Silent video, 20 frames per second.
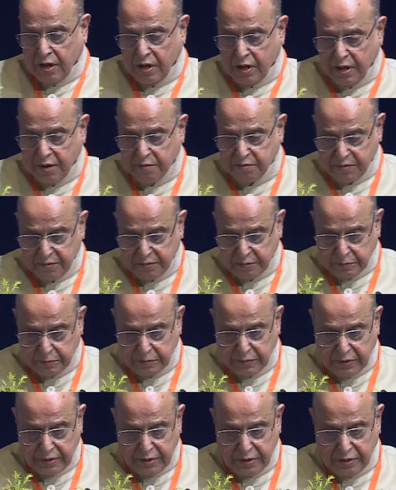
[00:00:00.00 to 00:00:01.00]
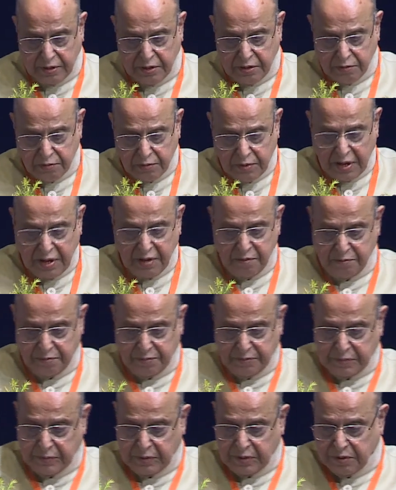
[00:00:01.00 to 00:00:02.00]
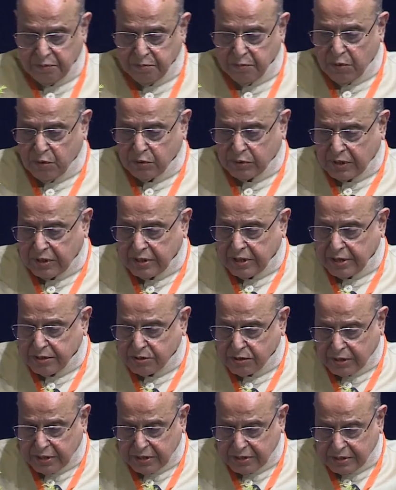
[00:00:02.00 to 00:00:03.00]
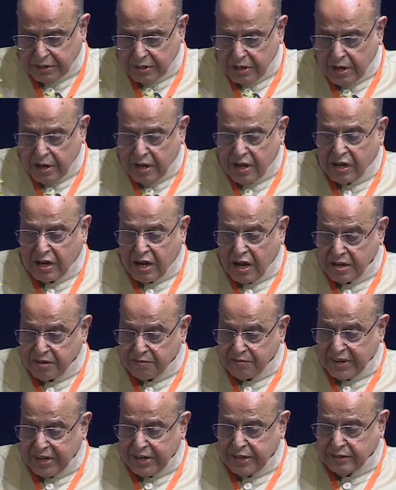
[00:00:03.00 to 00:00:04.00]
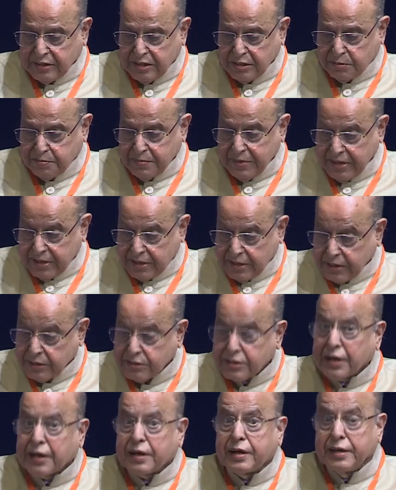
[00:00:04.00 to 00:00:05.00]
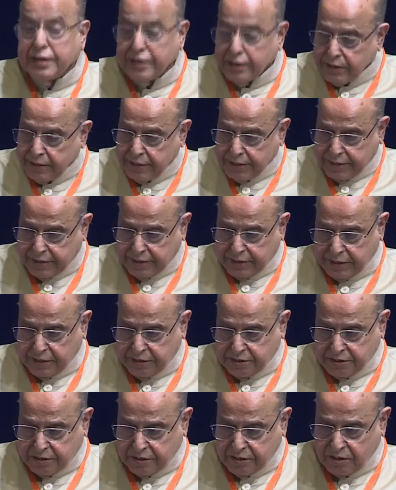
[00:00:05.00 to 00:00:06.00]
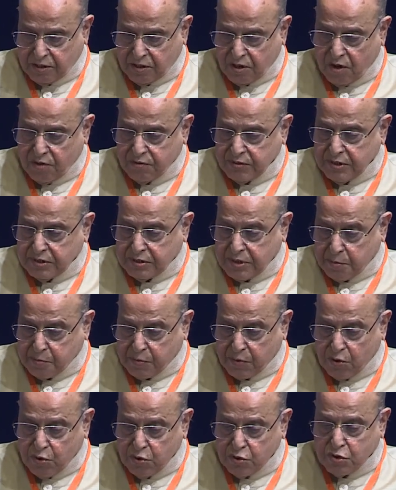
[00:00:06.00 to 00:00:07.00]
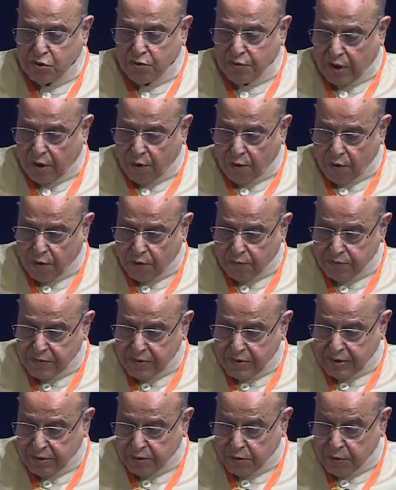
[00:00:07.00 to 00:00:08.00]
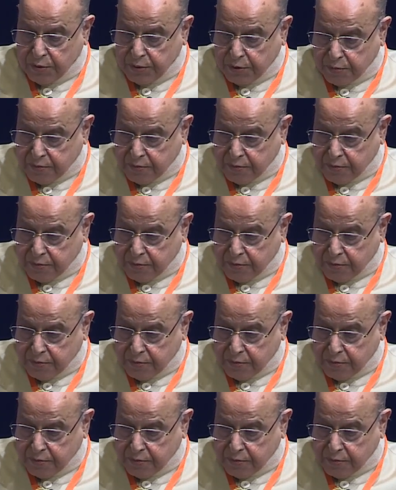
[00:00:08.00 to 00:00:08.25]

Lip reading: I am really, both in the education. Convening this meeting is a clear indicator of this approach of how we will need